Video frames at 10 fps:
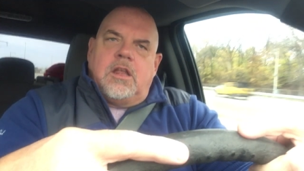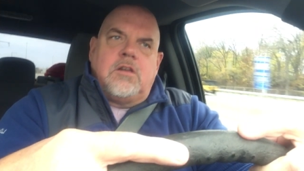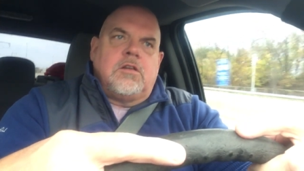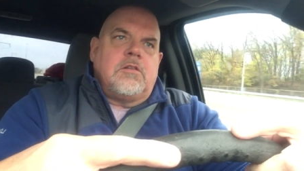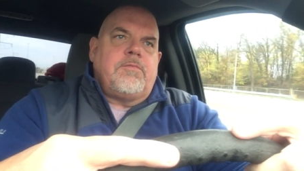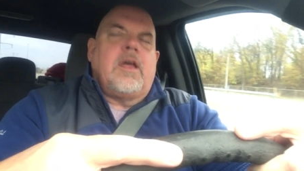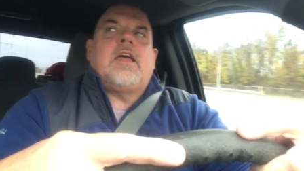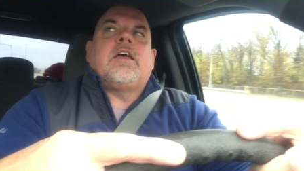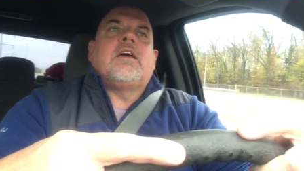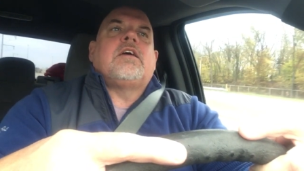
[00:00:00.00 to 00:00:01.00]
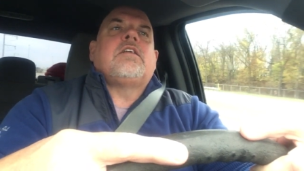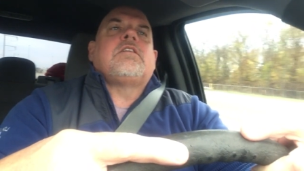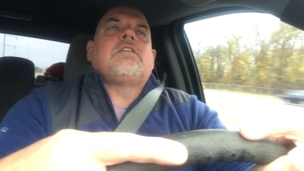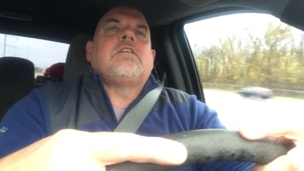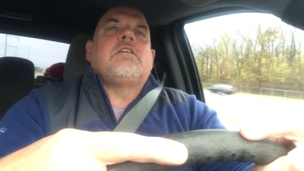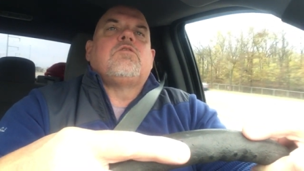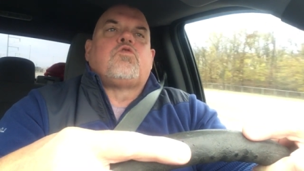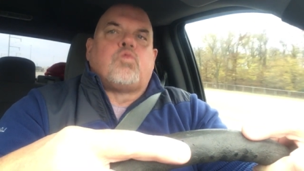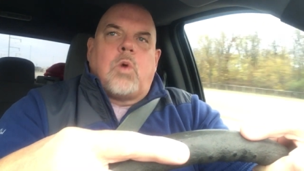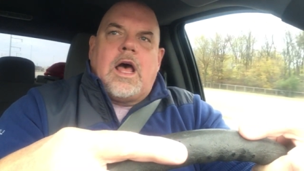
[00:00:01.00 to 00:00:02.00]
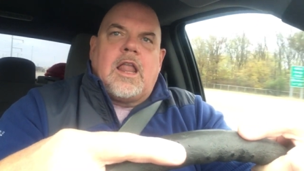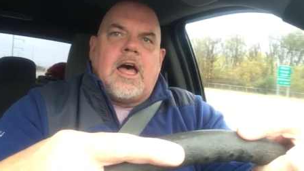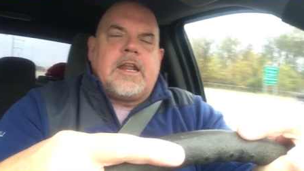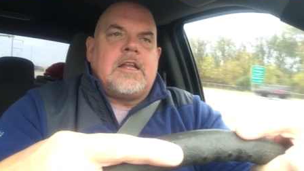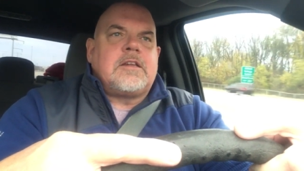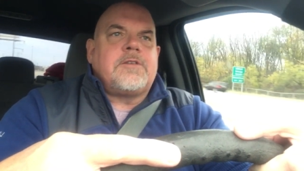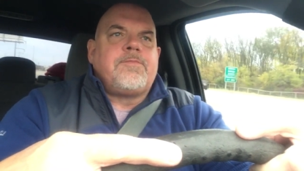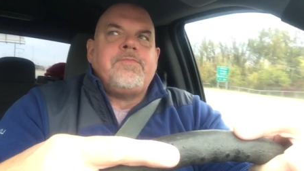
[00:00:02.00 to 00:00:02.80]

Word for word: and, and dwell on it,